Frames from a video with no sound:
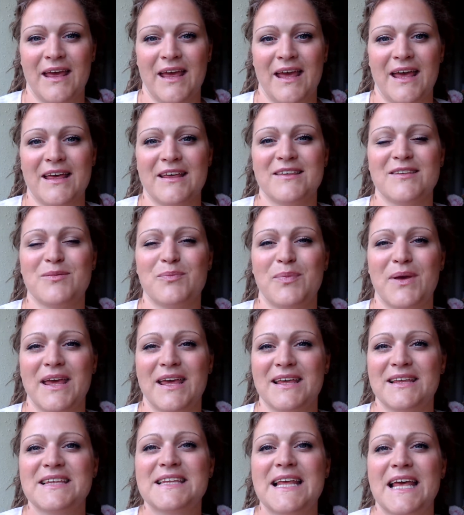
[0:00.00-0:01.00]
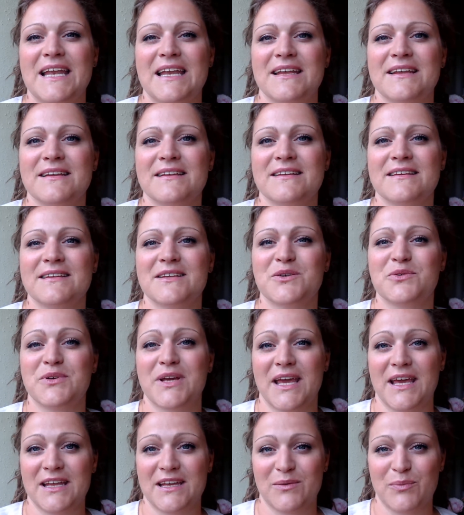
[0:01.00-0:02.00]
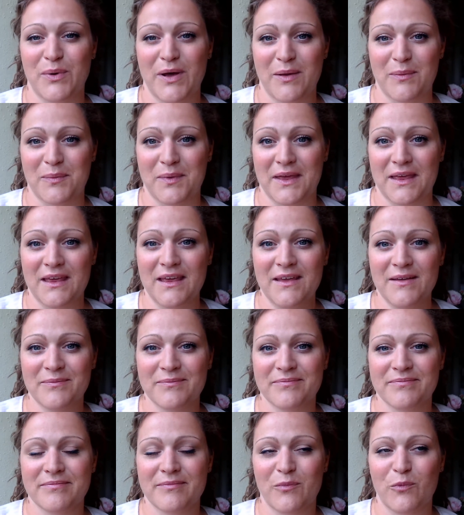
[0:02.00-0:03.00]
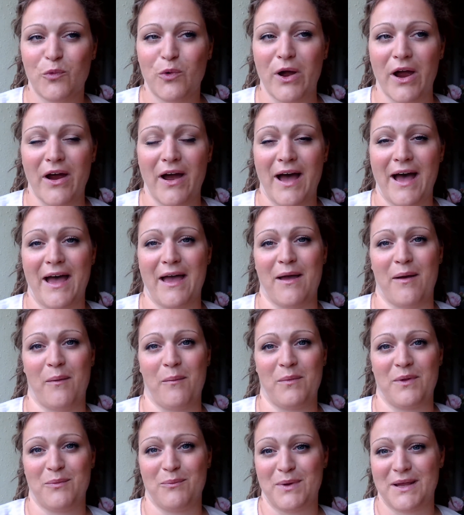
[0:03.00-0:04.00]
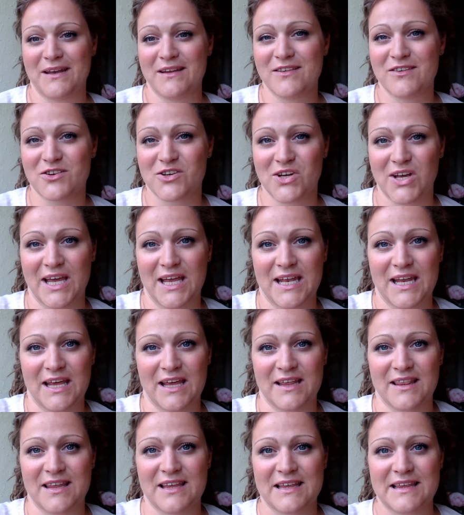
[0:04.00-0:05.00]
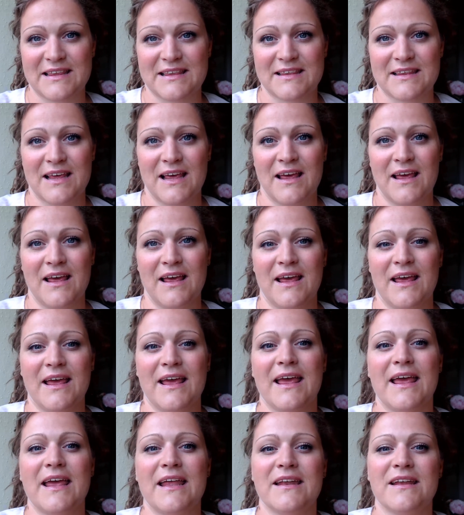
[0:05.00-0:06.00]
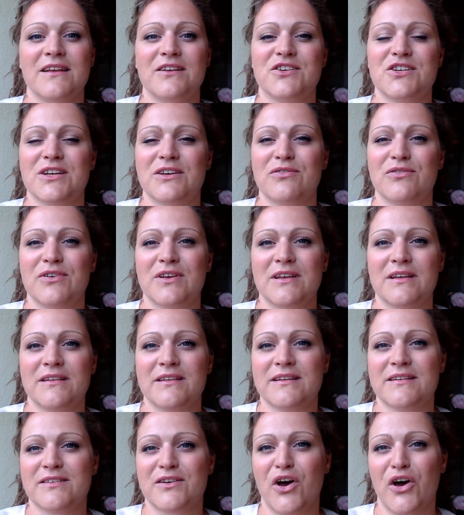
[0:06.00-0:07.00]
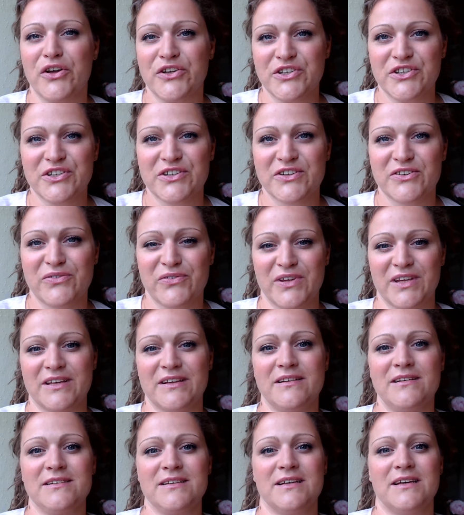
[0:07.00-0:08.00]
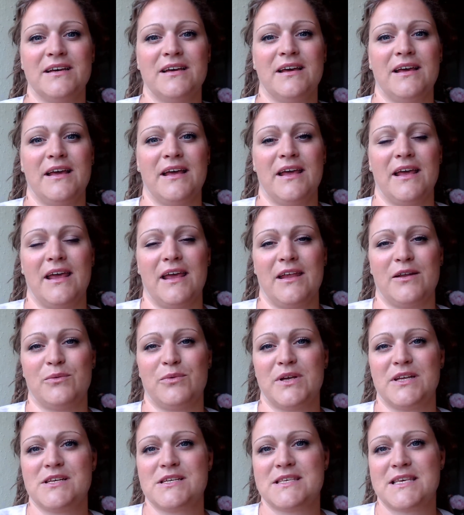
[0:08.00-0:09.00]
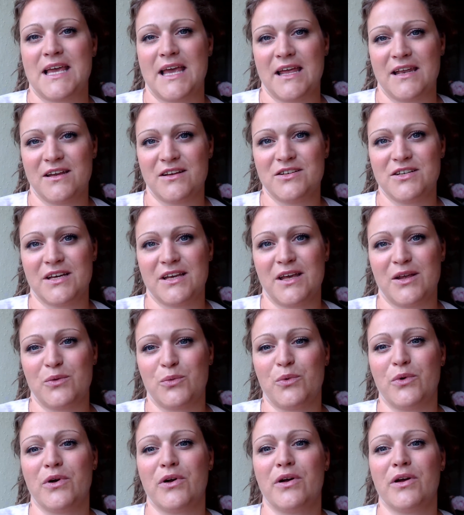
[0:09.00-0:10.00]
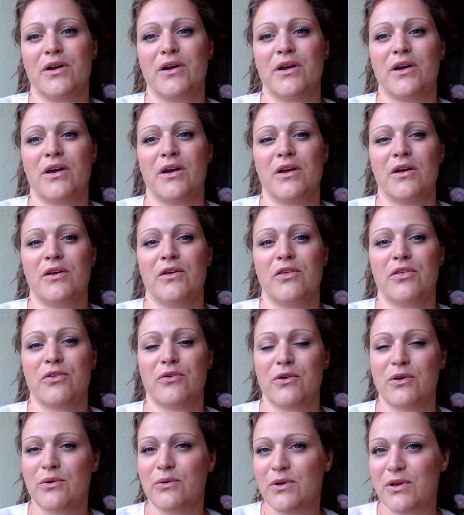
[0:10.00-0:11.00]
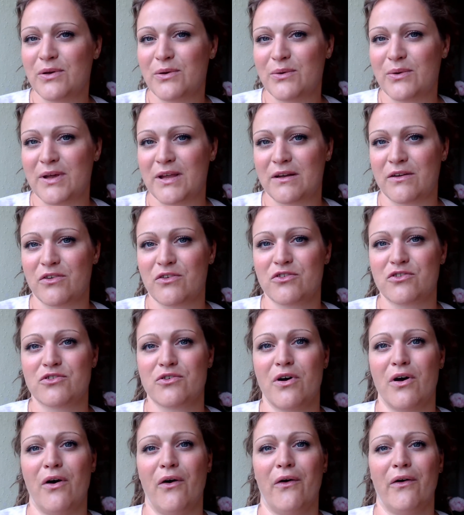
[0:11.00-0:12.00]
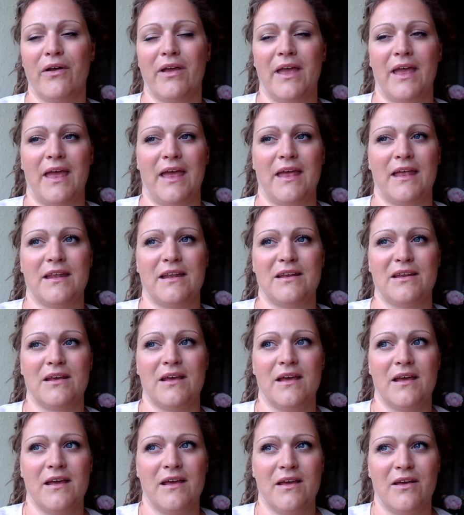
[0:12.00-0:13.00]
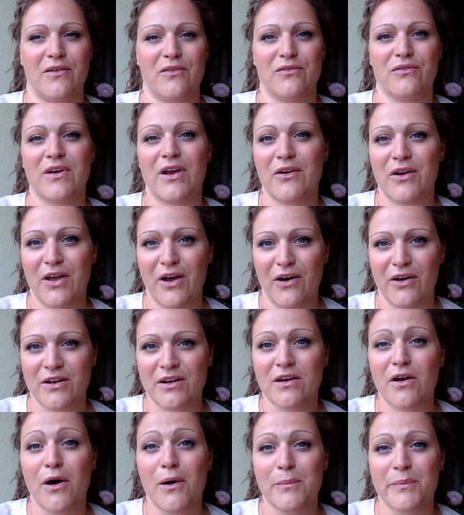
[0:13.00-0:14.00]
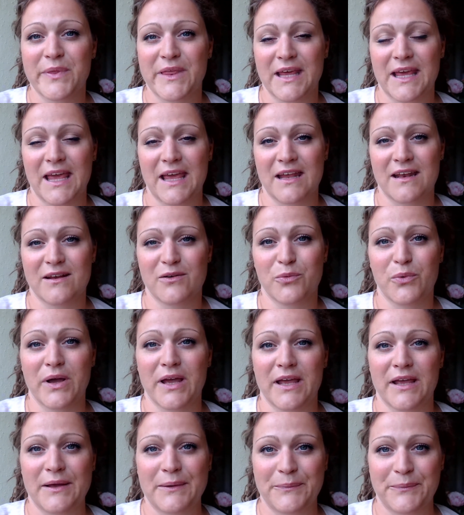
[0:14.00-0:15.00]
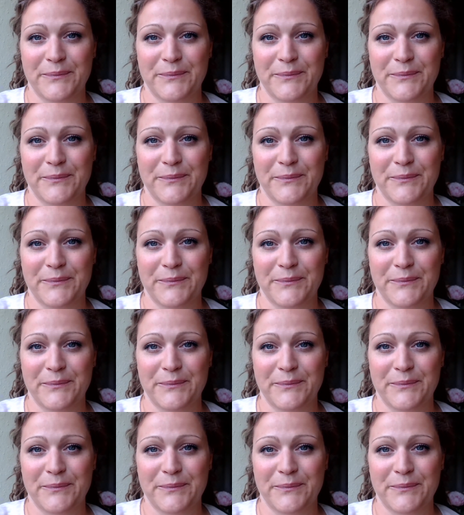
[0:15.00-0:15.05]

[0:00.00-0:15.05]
a space that is created by me, where I am administrating this energy field, this conscious field, in which the energy can work through you in a strong and very uncomplicated way.